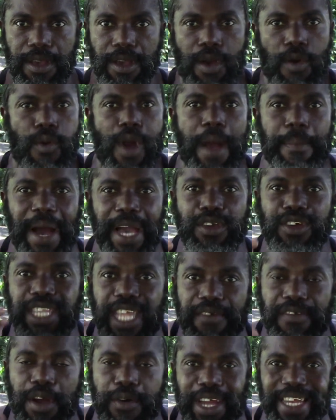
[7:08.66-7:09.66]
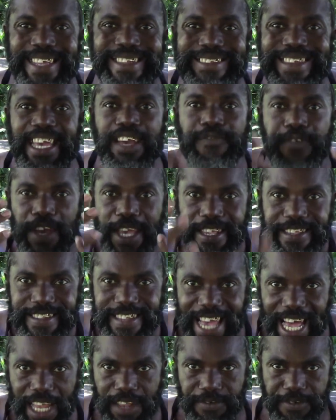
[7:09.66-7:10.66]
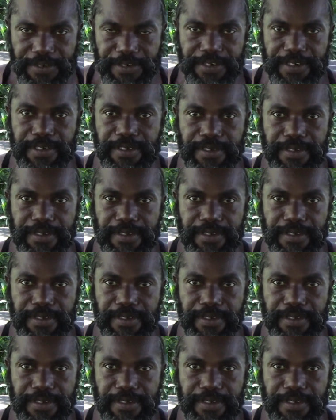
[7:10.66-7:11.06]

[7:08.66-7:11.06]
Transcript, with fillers: whereby you never really think for yourself,